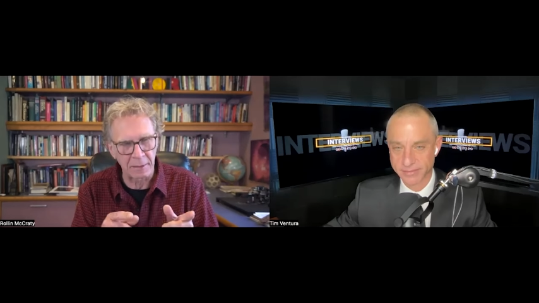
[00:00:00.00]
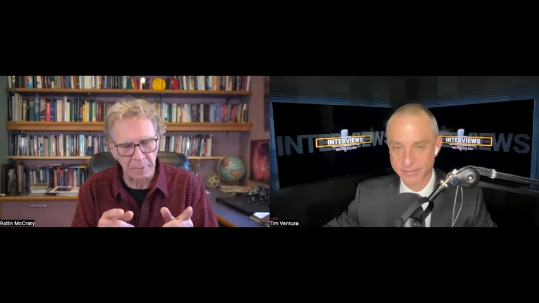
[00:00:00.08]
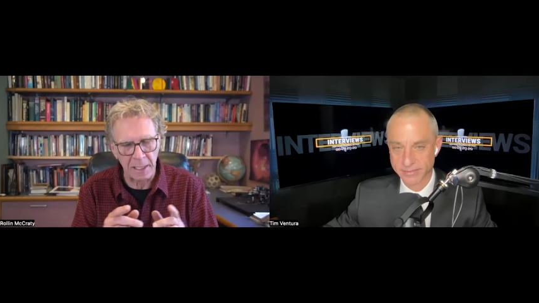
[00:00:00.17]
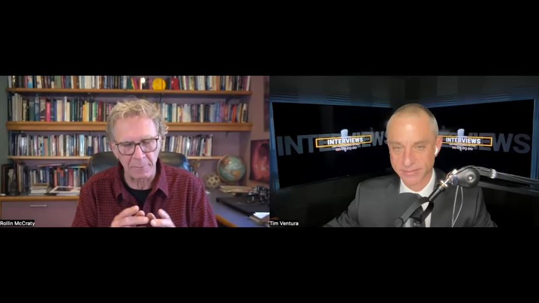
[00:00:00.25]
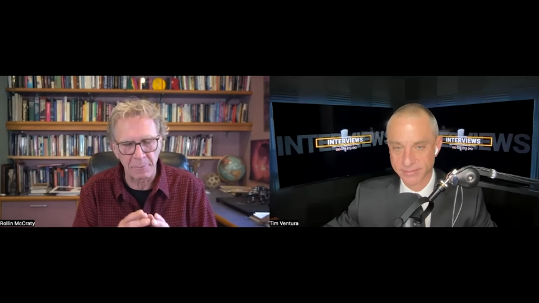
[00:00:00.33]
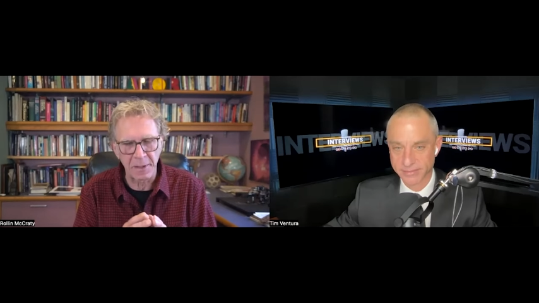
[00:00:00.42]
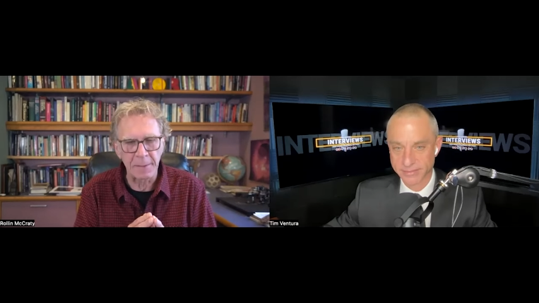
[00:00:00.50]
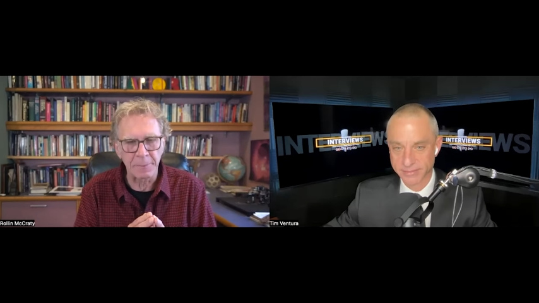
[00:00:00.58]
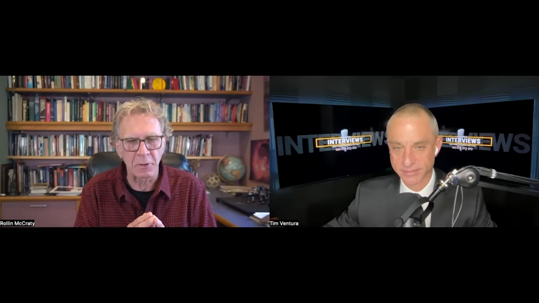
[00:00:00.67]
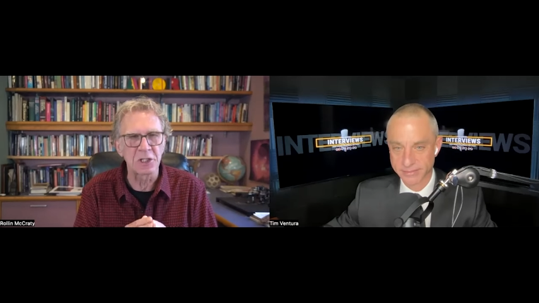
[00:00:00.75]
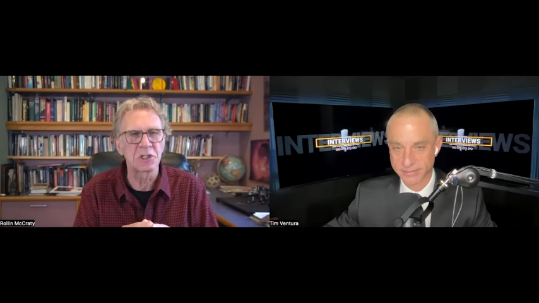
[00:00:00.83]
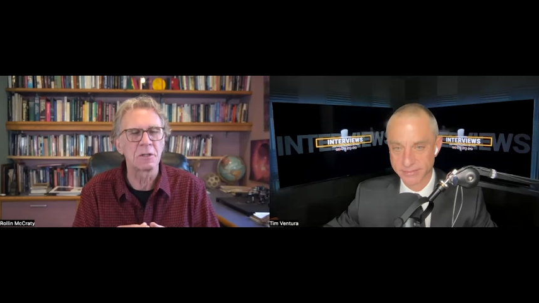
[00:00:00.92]
Speaker 1: that
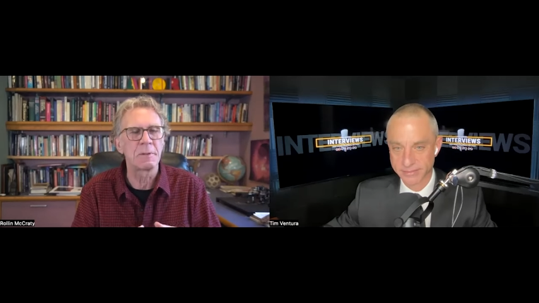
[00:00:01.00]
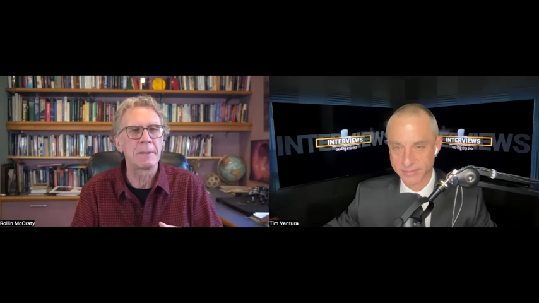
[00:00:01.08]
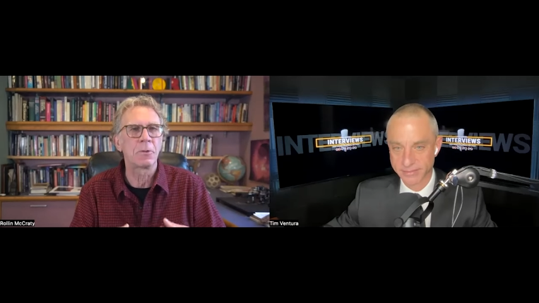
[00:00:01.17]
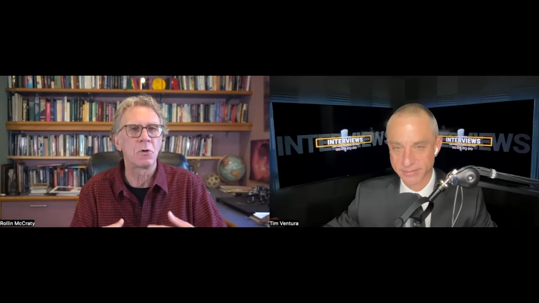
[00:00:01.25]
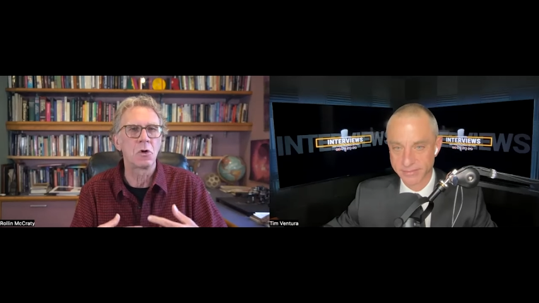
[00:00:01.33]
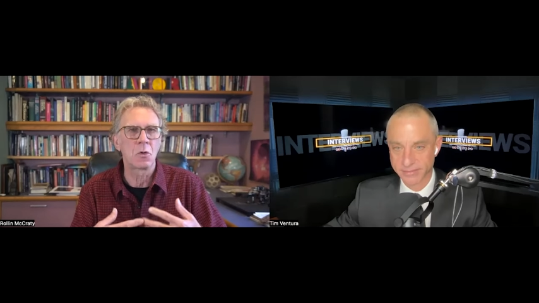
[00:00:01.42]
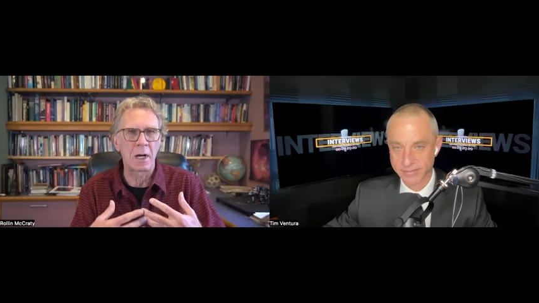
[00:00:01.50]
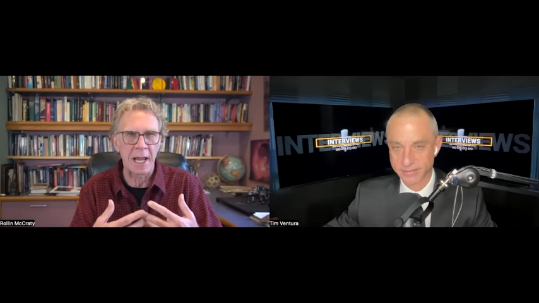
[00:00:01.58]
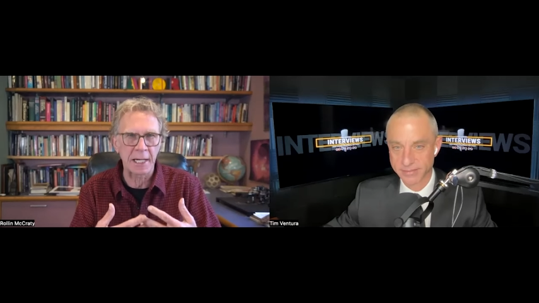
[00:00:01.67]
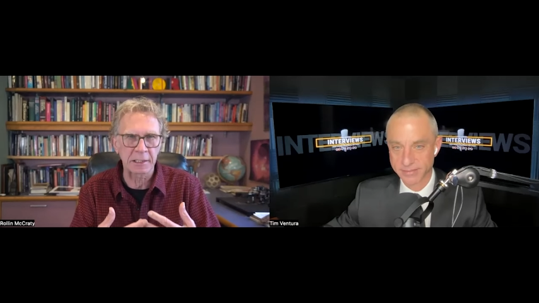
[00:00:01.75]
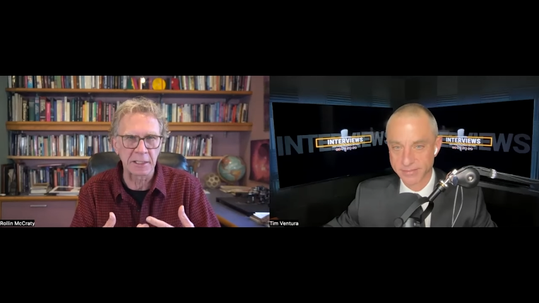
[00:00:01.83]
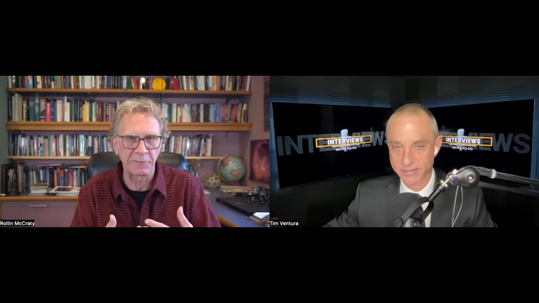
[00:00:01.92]
paper is the people who are
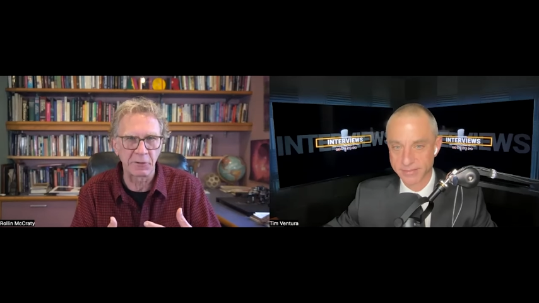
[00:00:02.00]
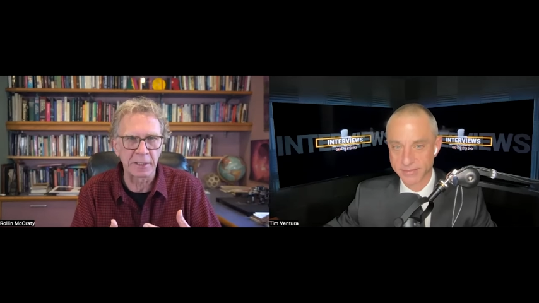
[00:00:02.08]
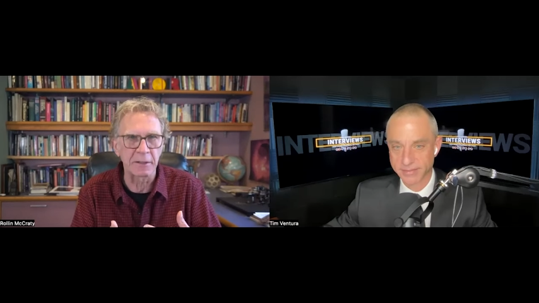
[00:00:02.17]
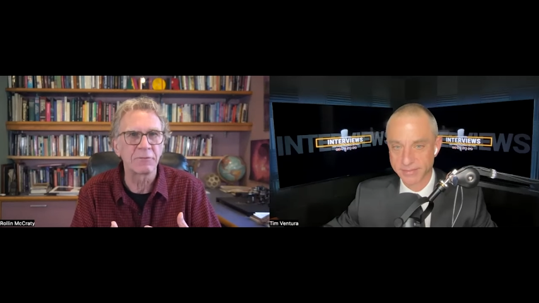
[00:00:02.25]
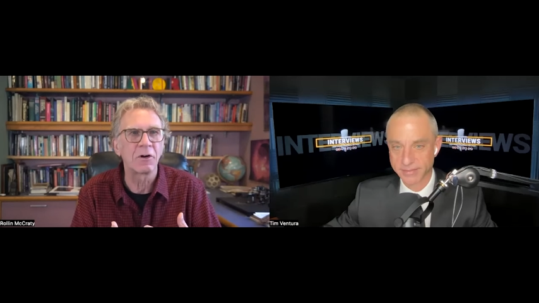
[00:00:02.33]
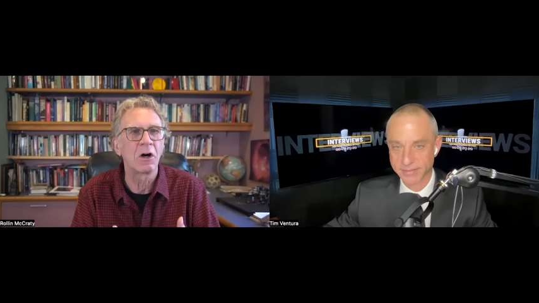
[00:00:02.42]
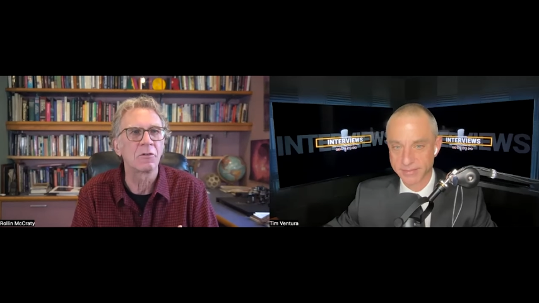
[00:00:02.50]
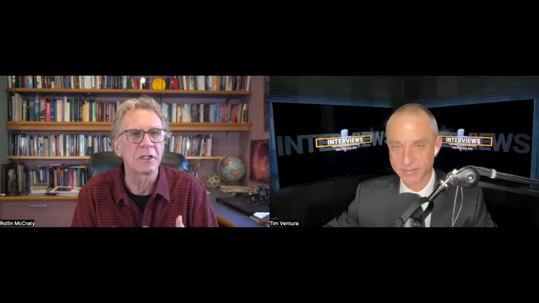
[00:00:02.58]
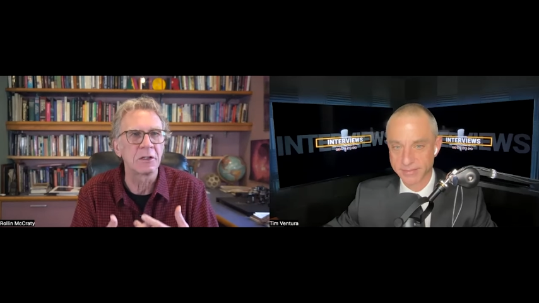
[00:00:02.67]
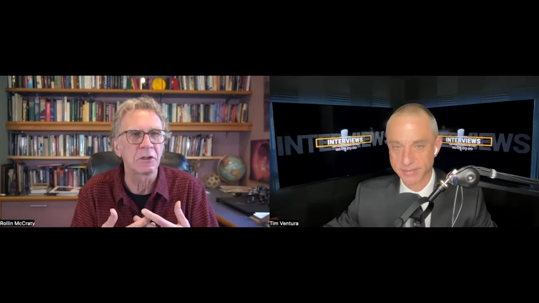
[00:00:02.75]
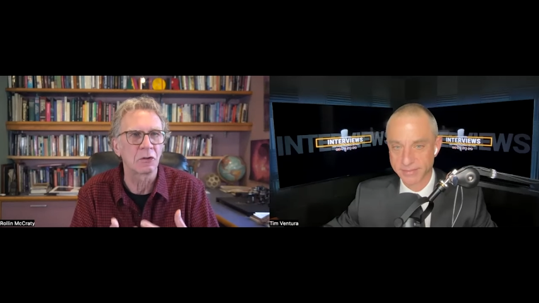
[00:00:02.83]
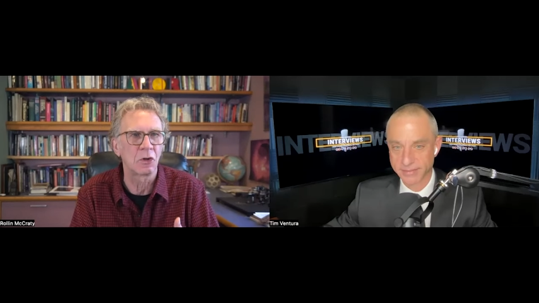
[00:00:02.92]
actively involved
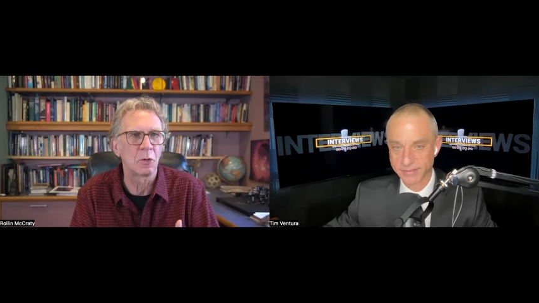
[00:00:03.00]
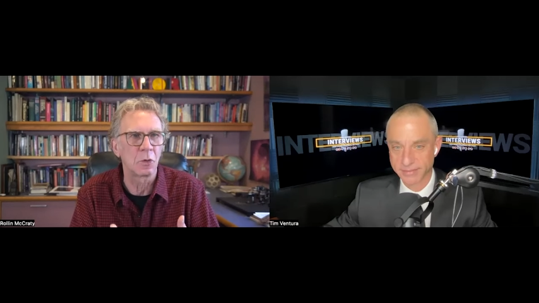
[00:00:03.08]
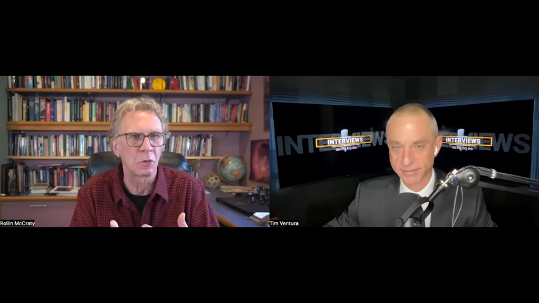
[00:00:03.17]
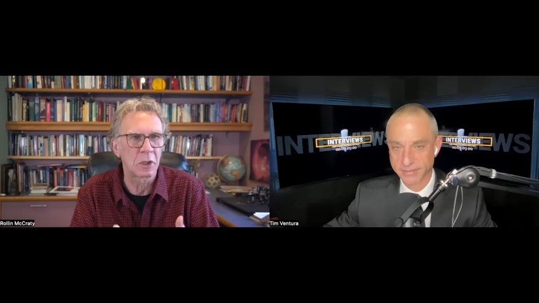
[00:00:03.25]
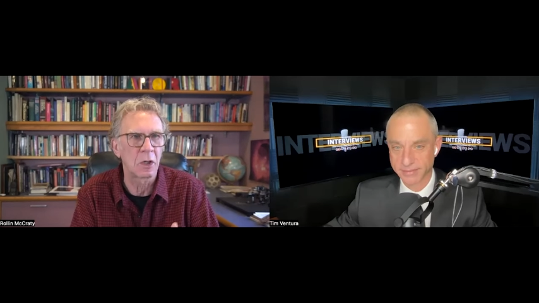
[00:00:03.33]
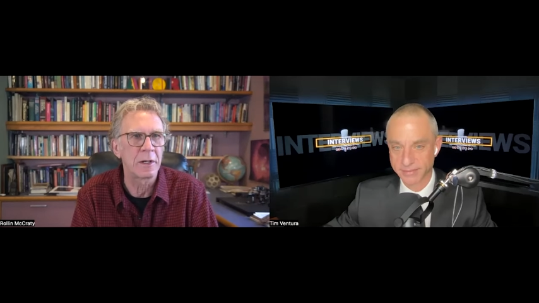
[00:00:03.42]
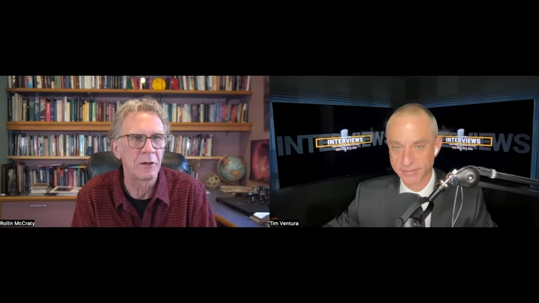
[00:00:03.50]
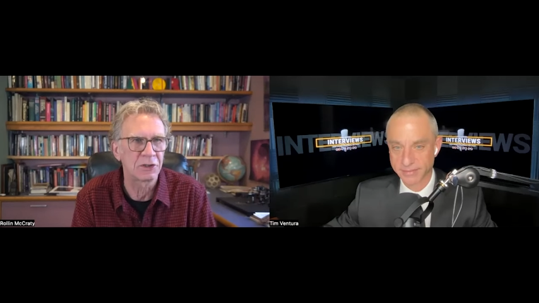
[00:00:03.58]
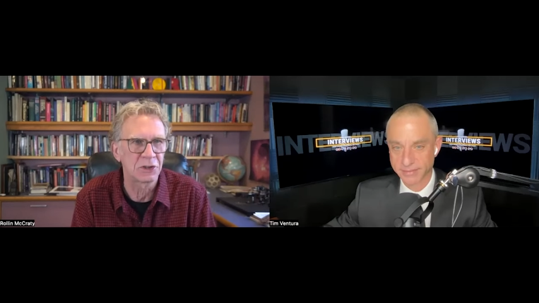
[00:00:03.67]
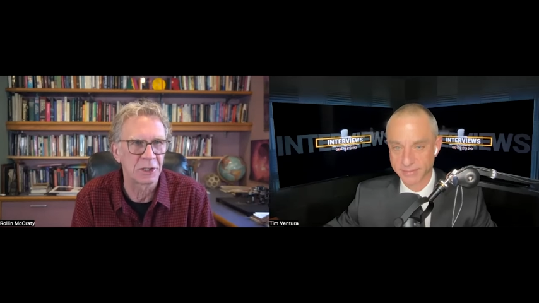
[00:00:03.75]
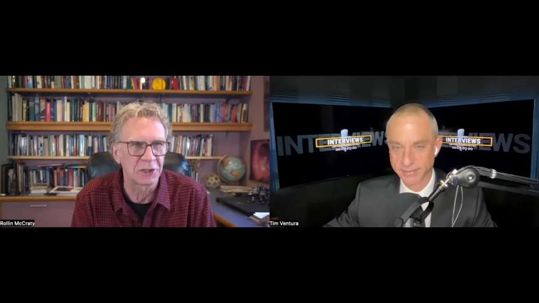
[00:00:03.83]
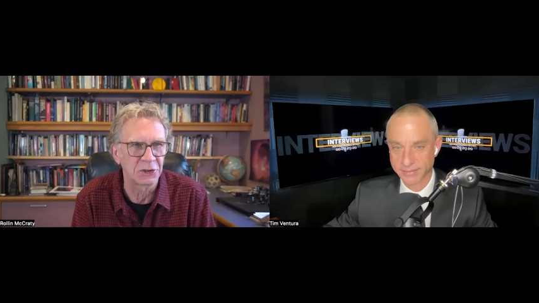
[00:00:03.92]
in the global coherence
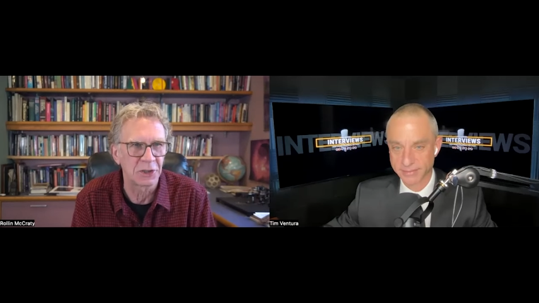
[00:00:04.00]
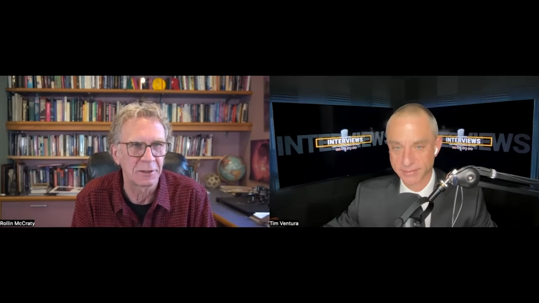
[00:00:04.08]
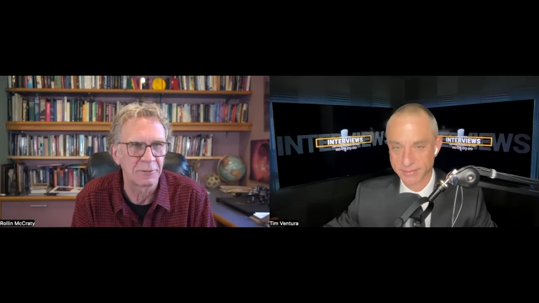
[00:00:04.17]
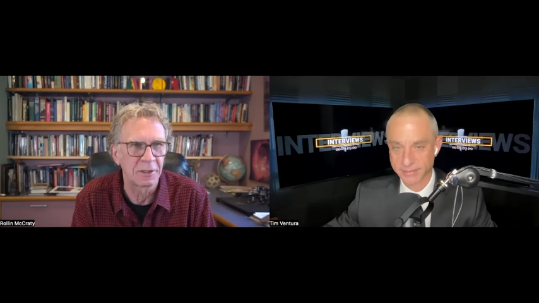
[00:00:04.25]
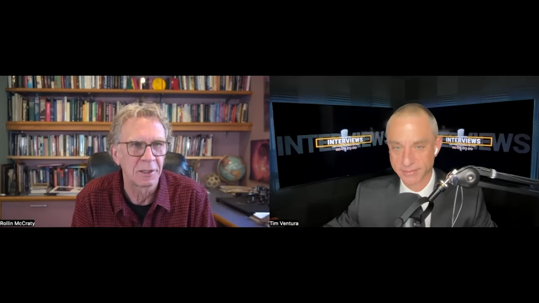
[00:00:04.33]
initiative.